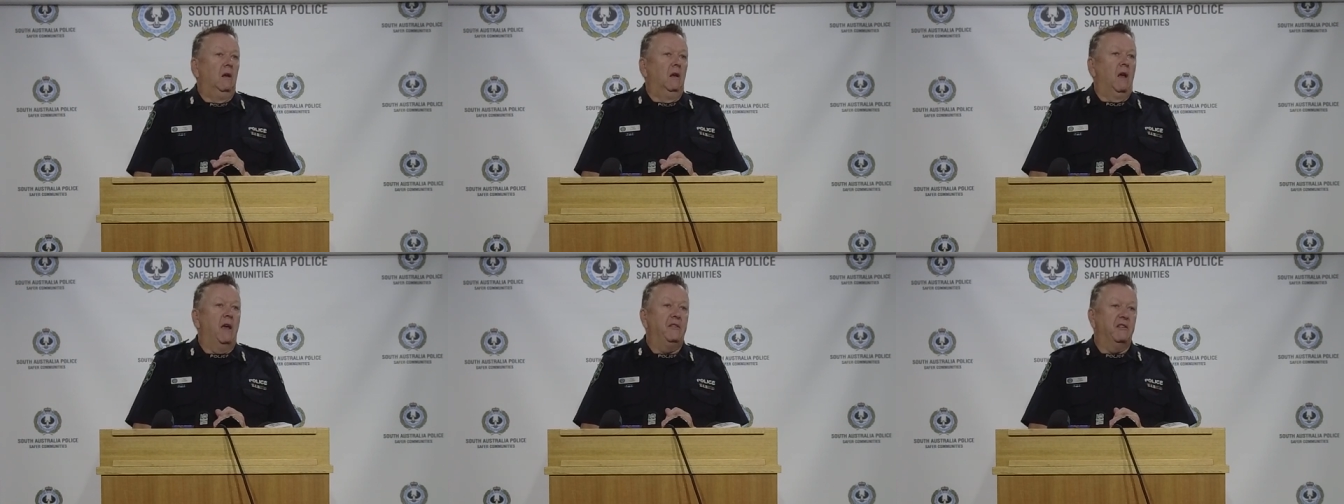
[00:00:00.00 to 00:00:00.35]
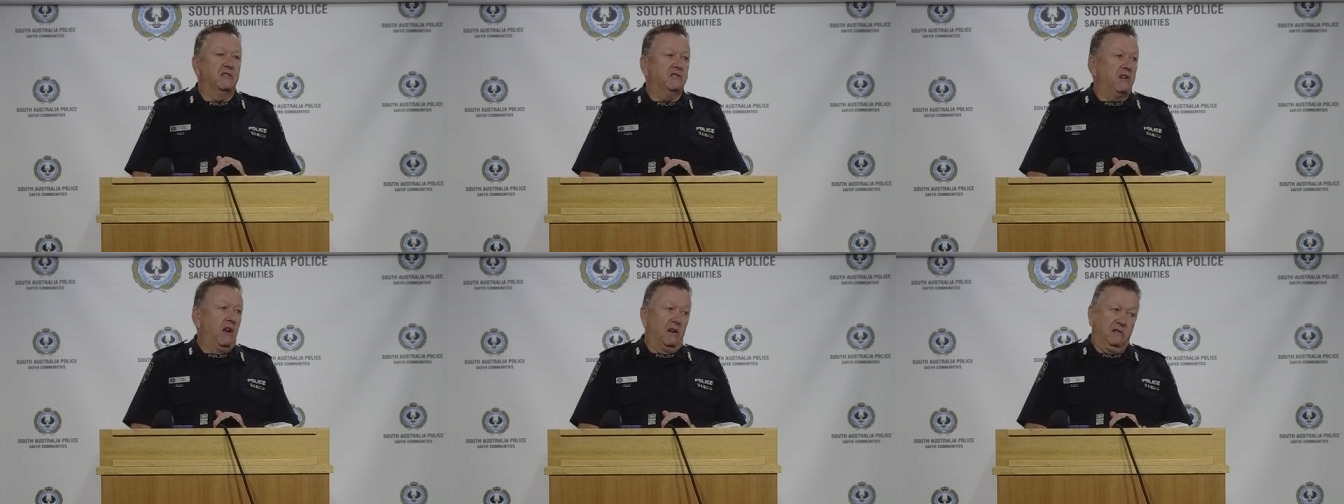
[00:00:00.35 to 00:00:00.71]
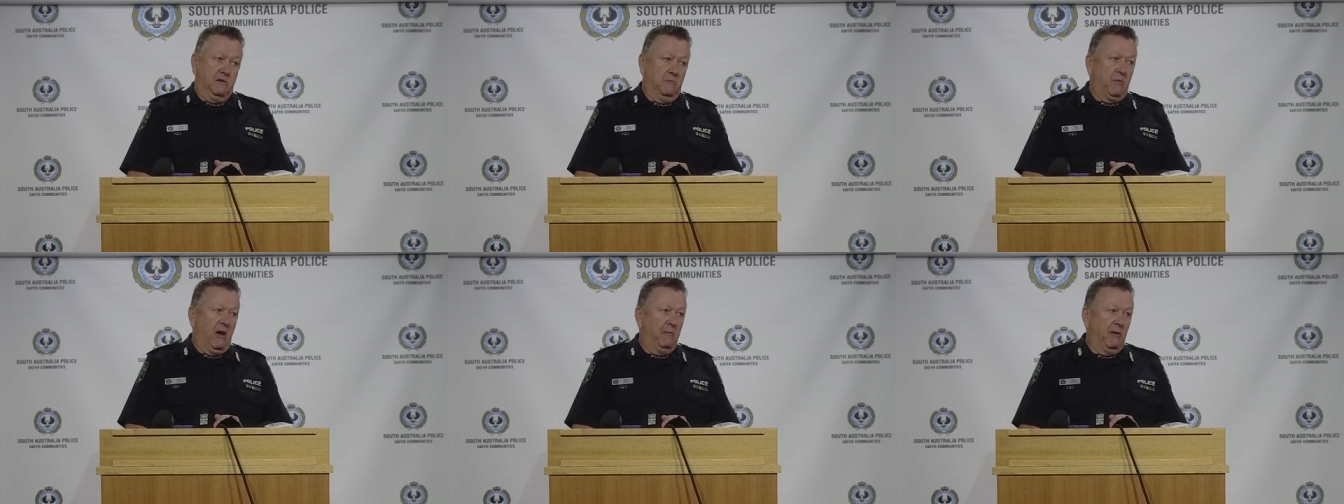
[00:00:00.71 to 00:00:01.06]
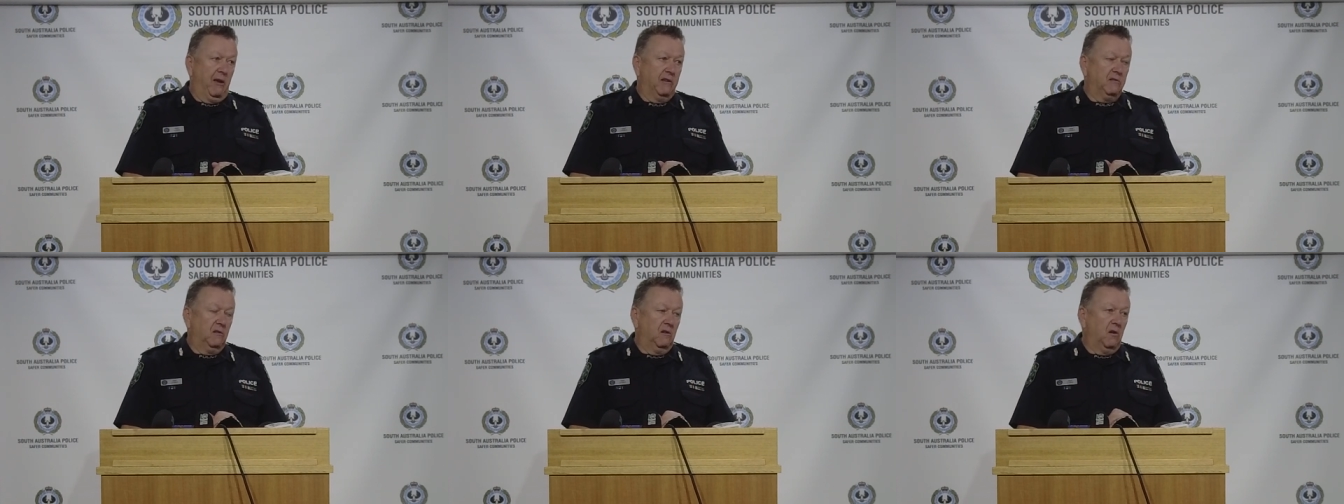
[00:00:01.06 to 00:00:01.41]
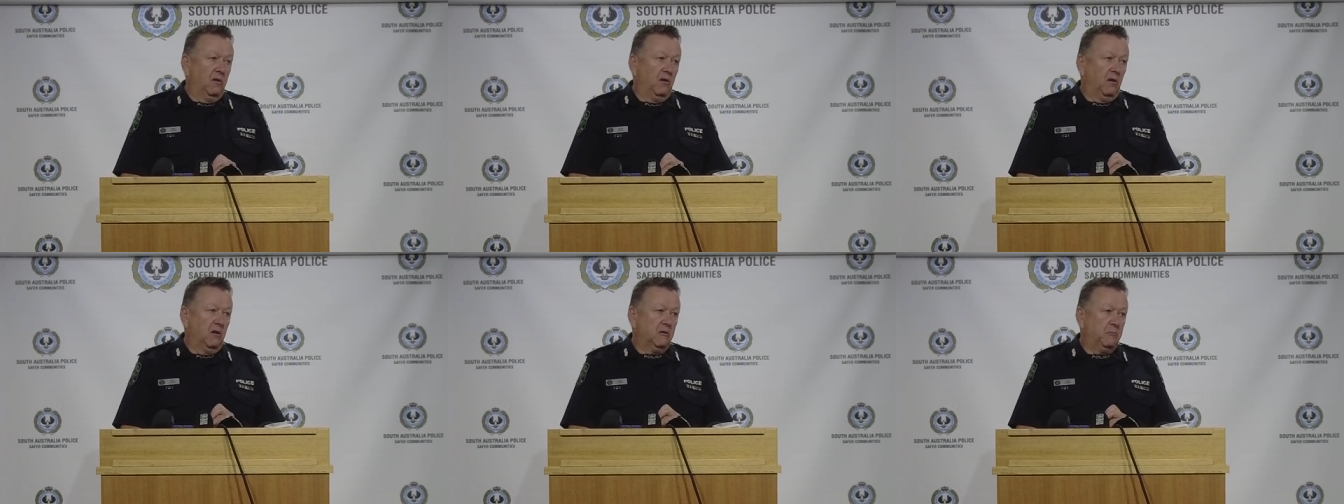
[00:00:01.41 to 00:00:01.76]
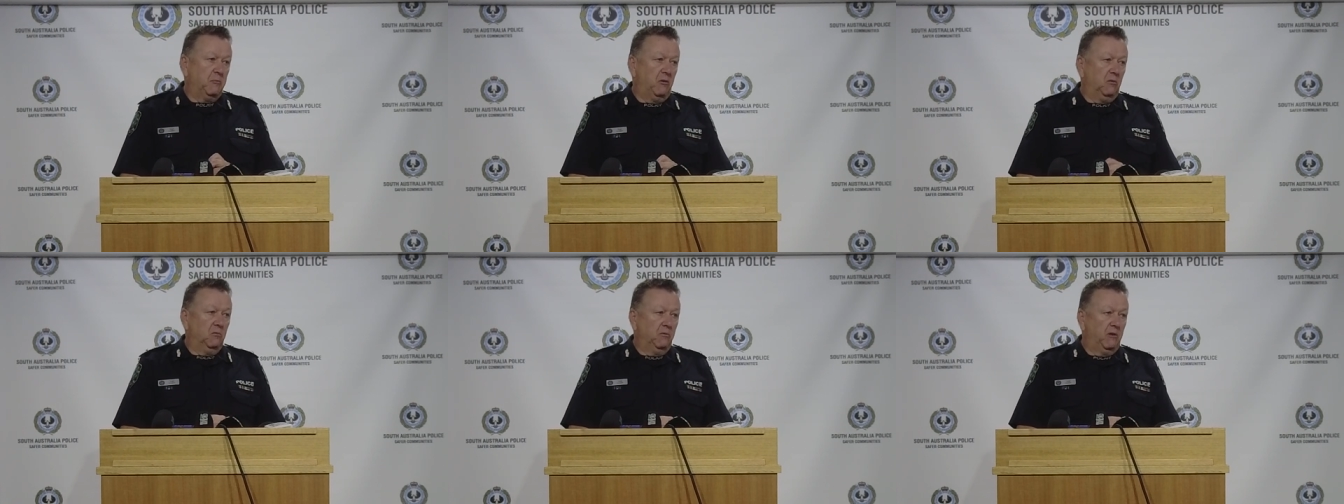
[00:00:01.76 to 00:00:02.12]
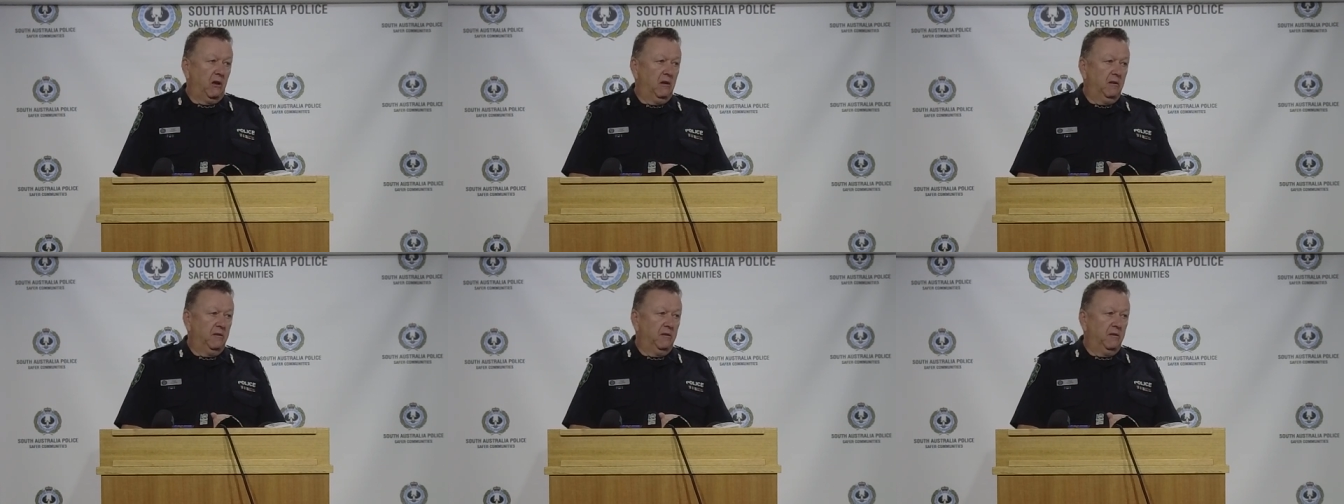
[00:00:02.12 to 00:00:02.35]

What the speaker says: At this stage, the baby hasn't gone to hospital.